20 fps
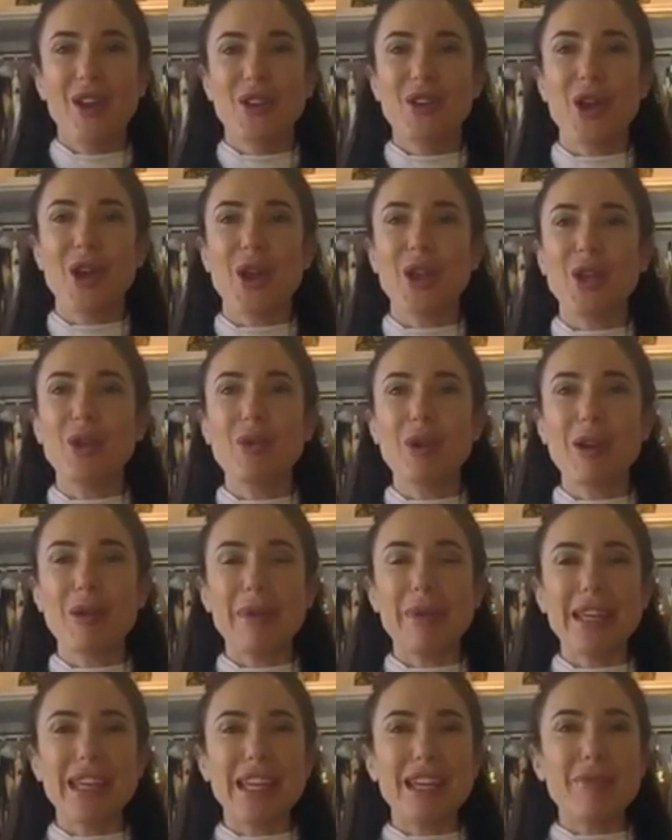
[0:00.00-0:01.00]
No, you want to
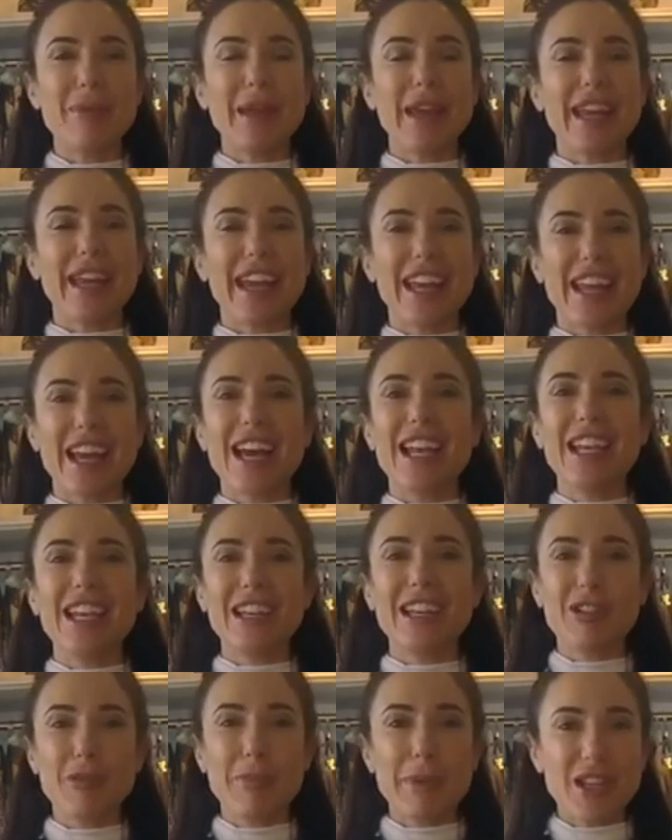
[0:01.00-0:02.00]
be keeping it a
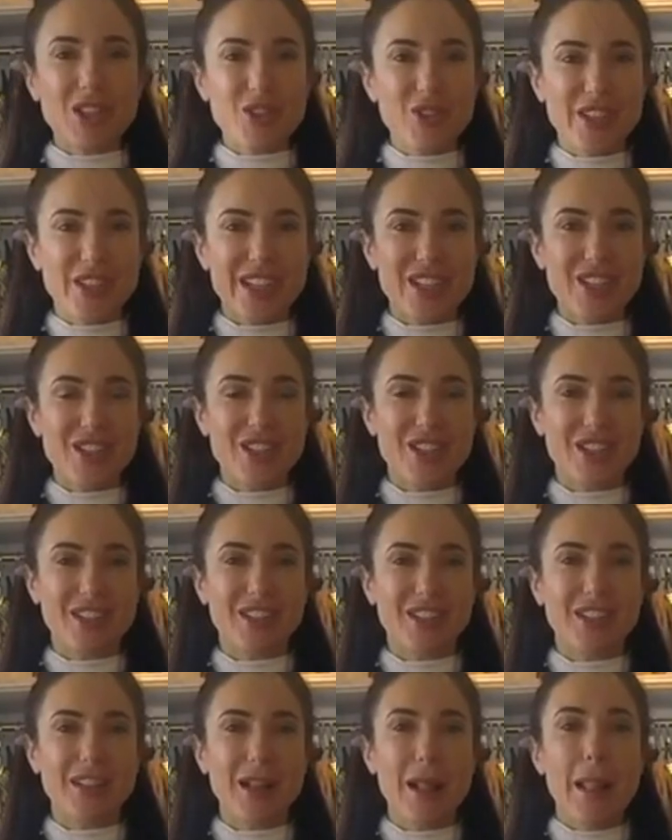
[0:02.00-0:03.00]
little bit
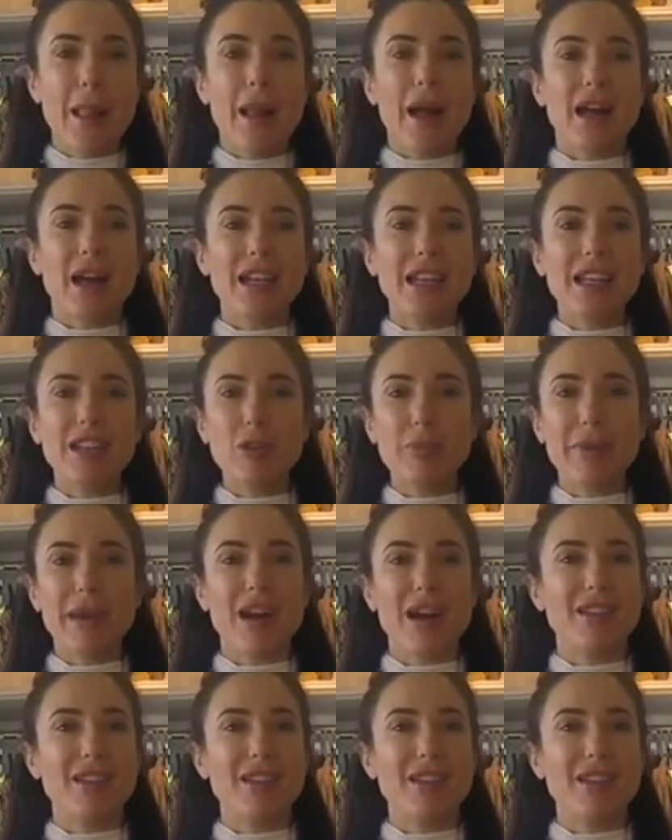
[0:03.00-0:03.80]
traditional, a little bit